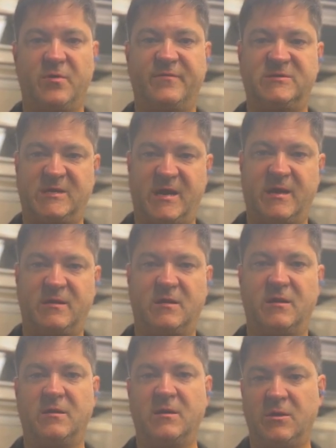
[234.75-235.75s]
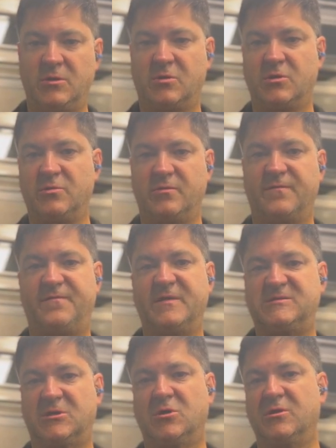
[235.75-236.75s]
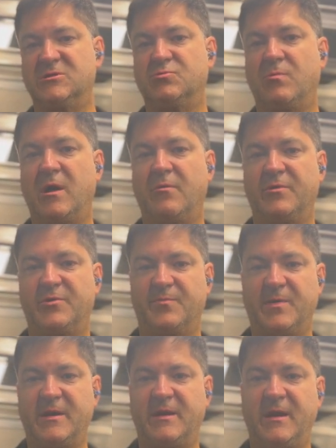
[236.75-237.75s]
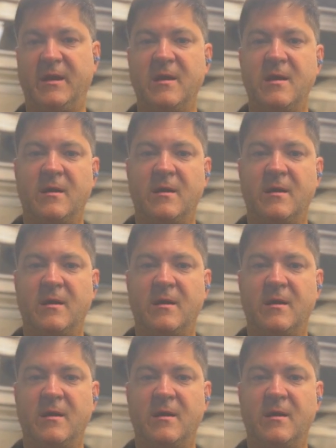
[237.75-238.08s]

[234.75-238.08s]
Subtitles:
If it's a handgun, you can do the physical as well with your pinky.